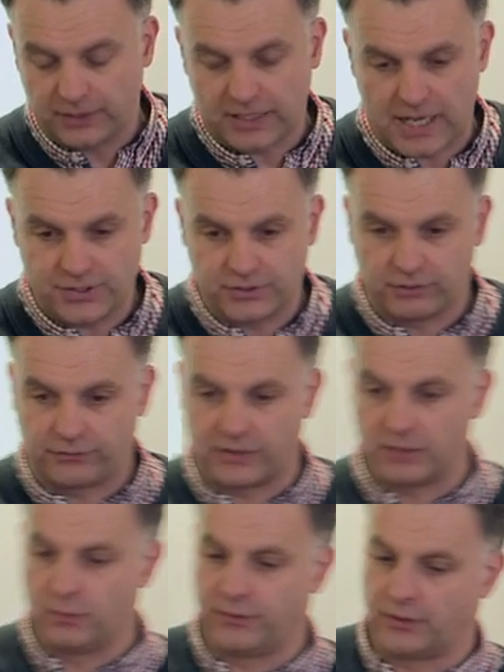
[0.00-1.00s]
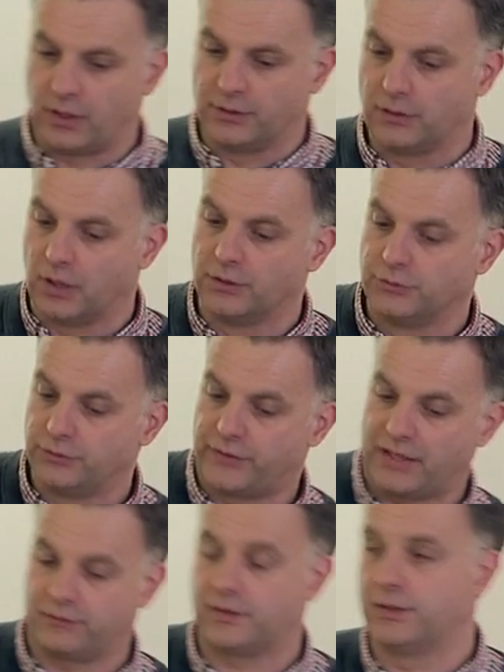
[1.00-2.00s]
agency with an
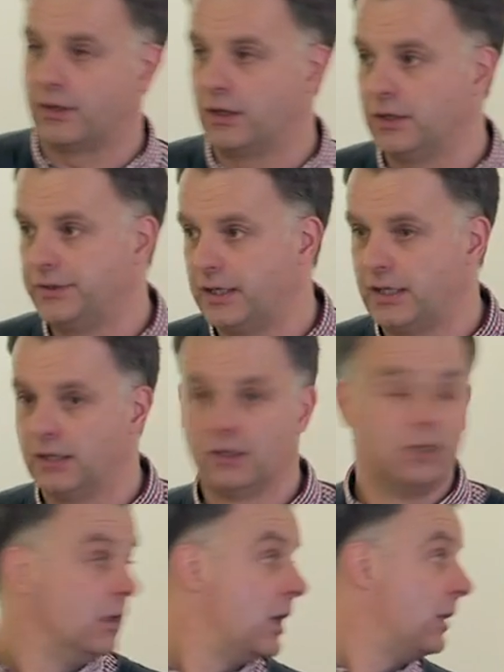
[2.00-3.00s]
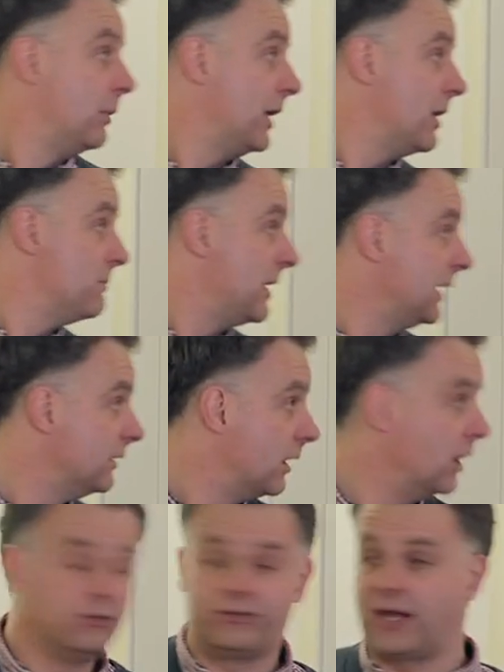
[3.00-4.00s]
untested idea. And when I mean
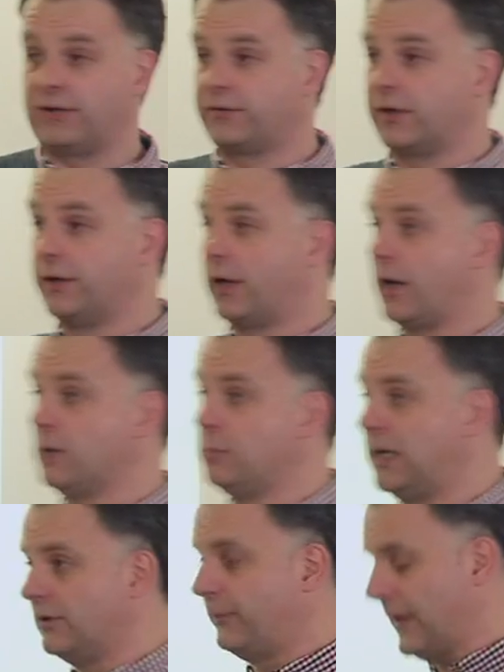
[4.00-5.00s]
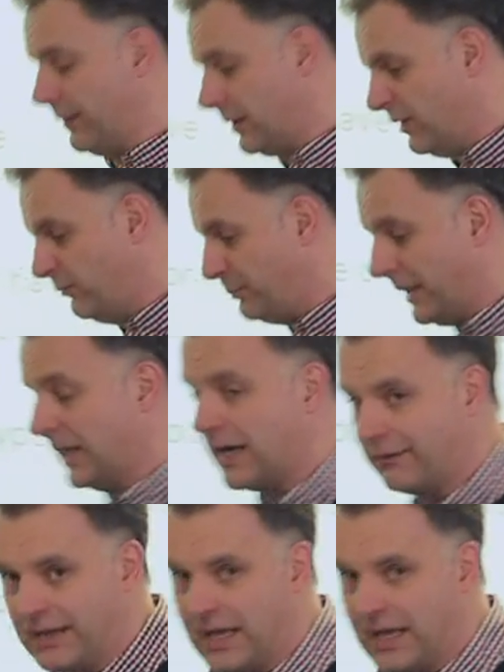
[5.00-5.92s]
untested, I don't mean the fact that you've been out